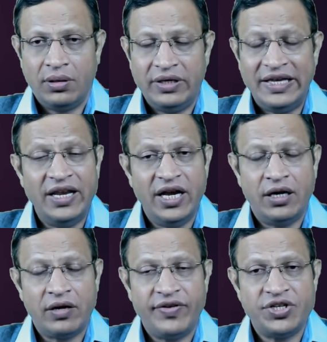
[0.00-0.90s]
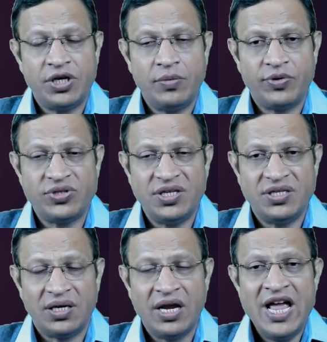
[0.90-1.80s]
any interventional
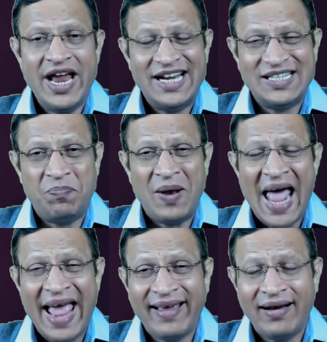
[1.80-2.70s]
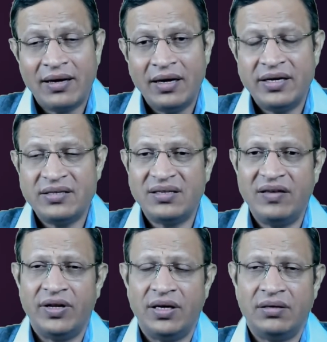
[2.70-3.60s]
procedure is a blanketly it is
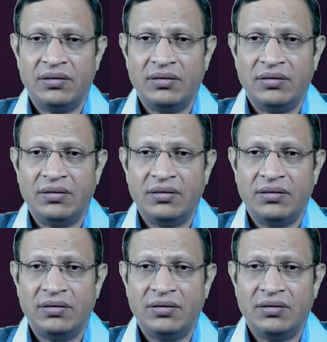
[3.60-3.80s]
given.